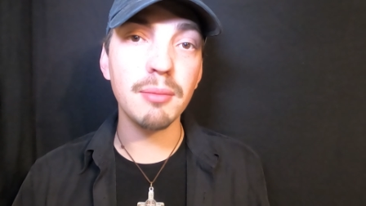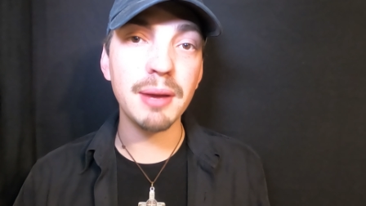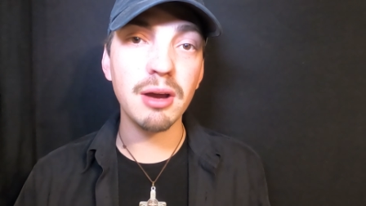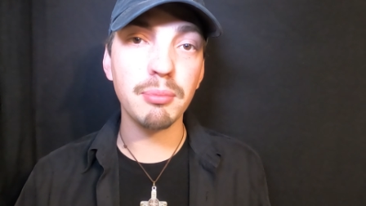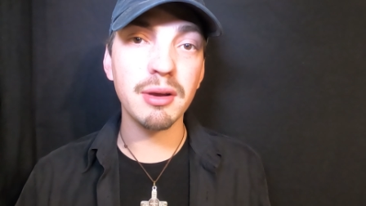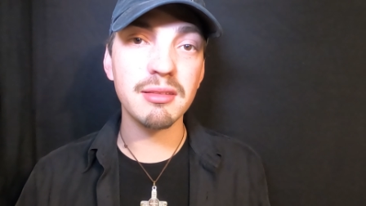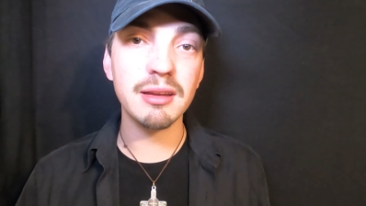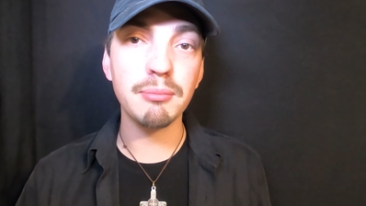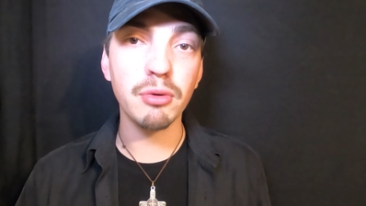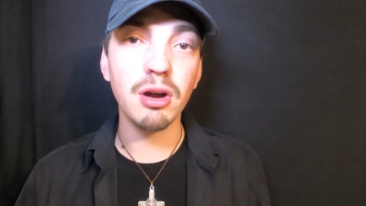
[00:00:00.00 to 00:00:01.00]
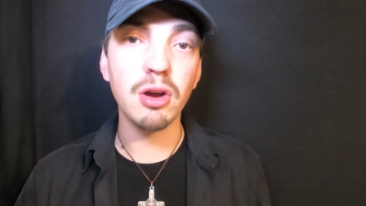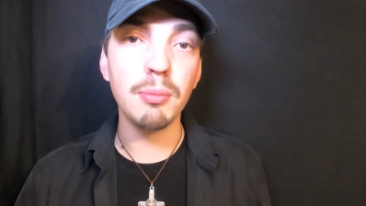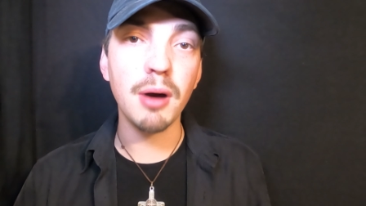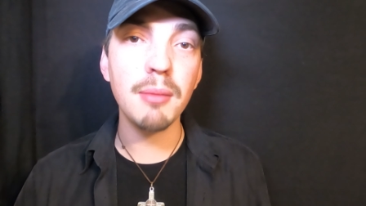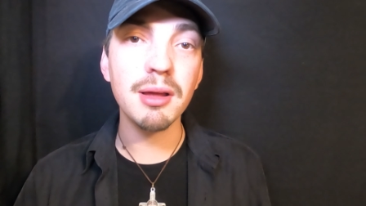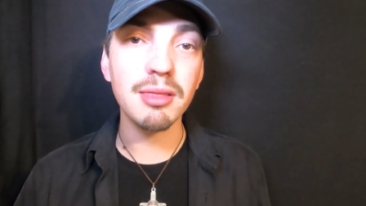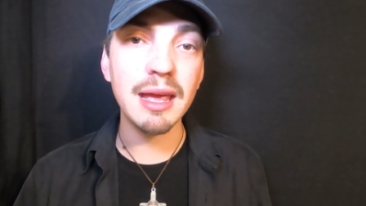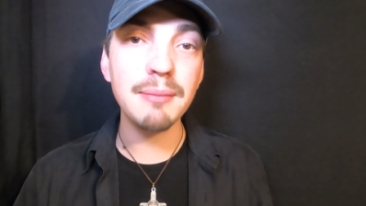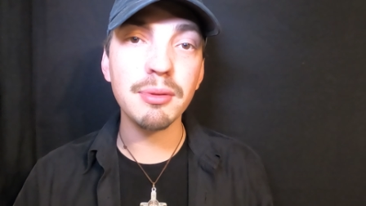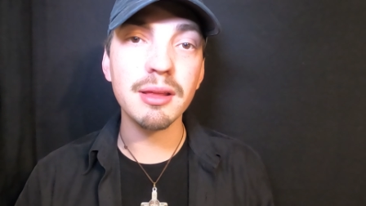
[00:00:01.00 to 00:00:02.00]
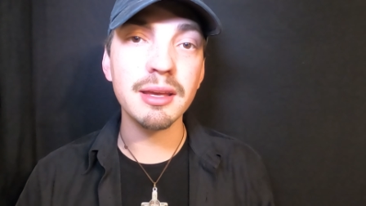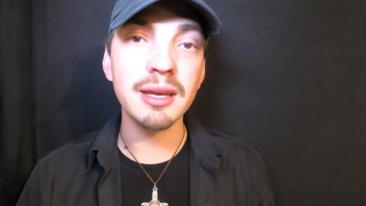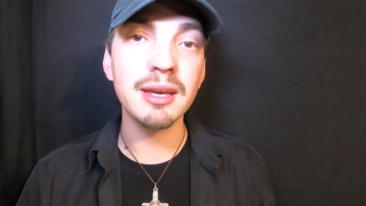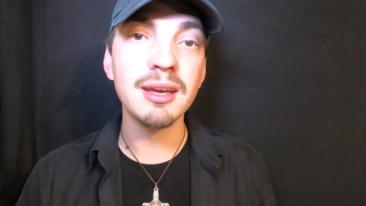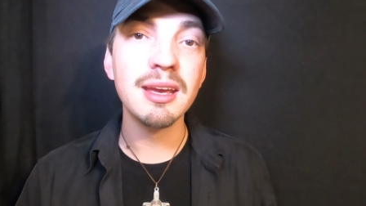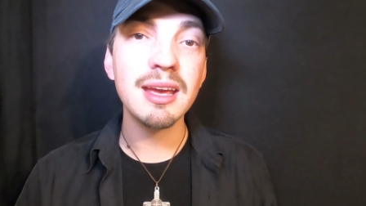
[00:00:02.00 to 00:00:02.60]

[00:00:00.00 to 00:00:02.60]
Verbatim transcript: about President Barack Obama labeling it